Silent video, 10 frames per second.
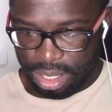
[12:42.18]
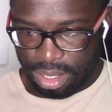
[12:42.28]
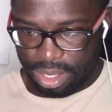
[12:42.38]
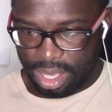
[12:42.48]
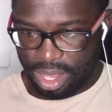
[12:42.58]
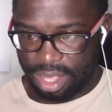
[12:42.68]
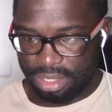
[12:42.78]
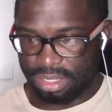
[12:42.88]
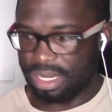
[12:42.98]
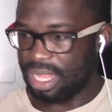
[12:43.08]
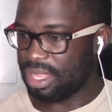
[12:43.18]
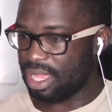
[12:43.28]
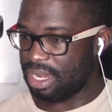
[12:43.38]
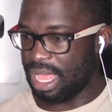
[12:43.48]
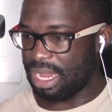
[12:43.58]
Okay then, just like
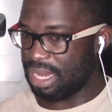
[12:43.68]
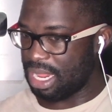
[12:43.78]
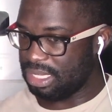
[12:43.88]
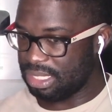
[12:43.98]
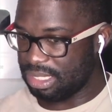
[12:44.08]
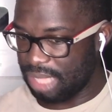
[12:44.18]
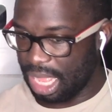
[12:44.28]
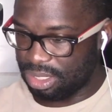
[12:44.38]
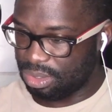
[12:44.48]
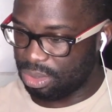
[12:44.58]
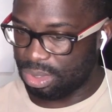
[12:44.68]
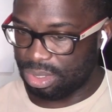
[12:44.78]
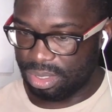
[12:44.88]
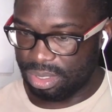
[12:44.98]
that. That's cool.